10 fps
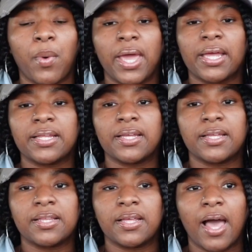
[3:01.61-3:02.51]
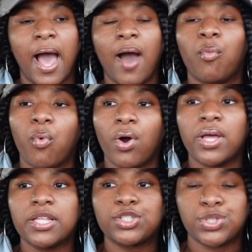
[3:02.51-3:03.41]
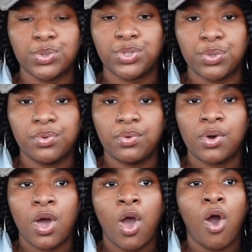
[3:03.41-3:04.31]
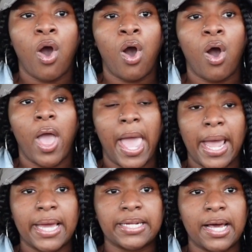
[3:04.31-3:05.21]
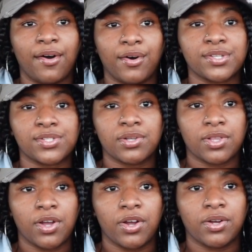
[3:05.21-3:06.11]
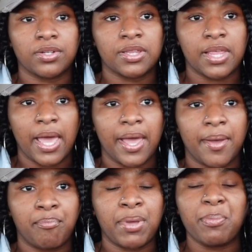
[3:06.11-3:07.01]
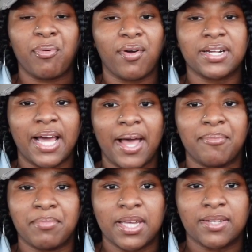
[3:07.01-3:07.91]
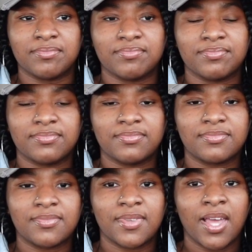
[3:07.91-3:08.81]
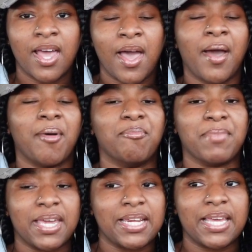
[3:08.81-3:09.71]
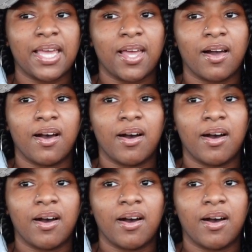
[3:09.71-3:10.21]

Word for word: way I want to do. And I also learned that people are not me, meaning